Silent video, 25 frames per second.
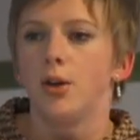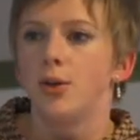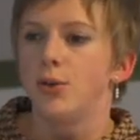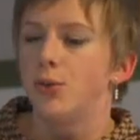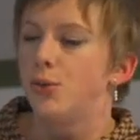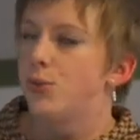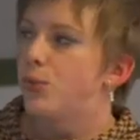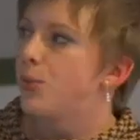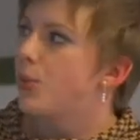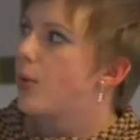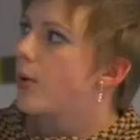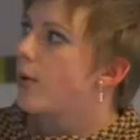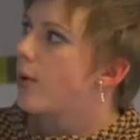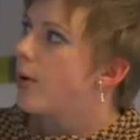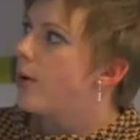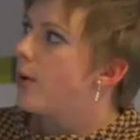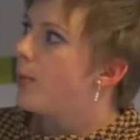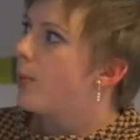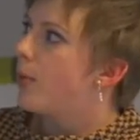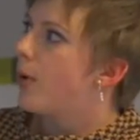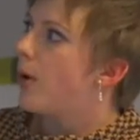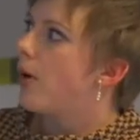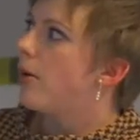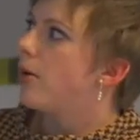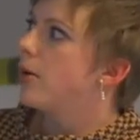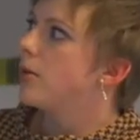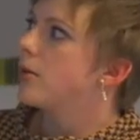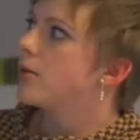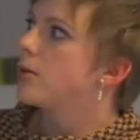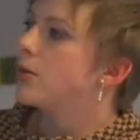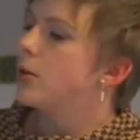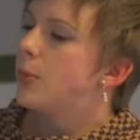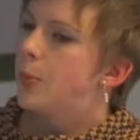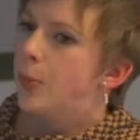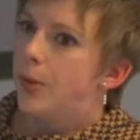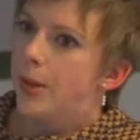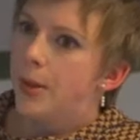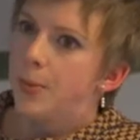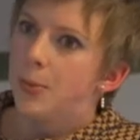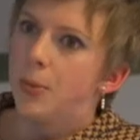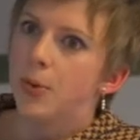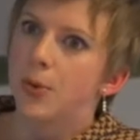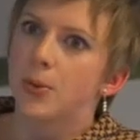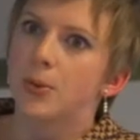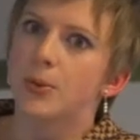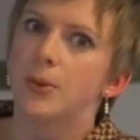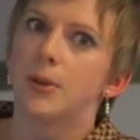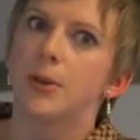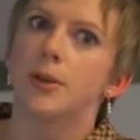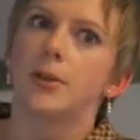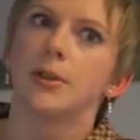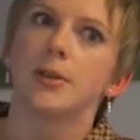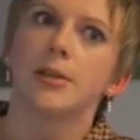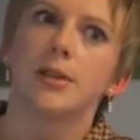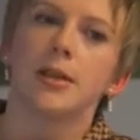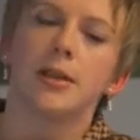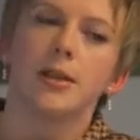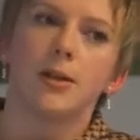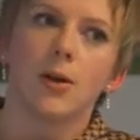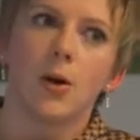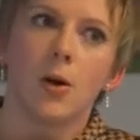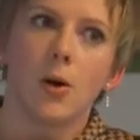Draw up all the paperwork in